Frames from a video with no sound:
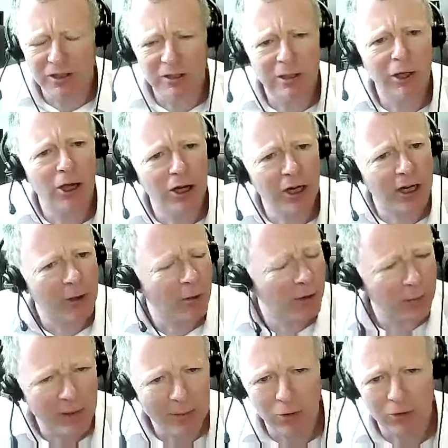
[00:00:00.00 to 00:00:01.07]
in learning
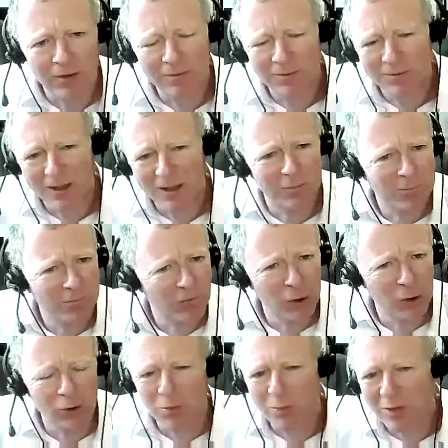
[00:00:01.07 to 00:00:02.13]
when people have
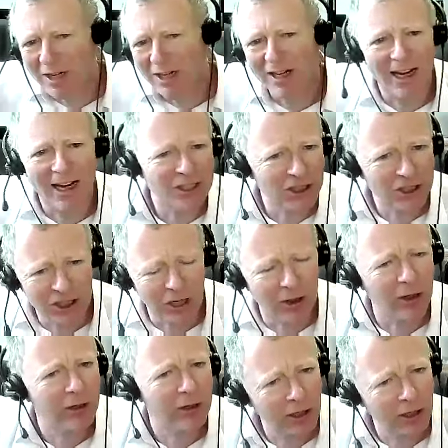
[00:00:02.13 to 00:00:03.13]
through competing against each other.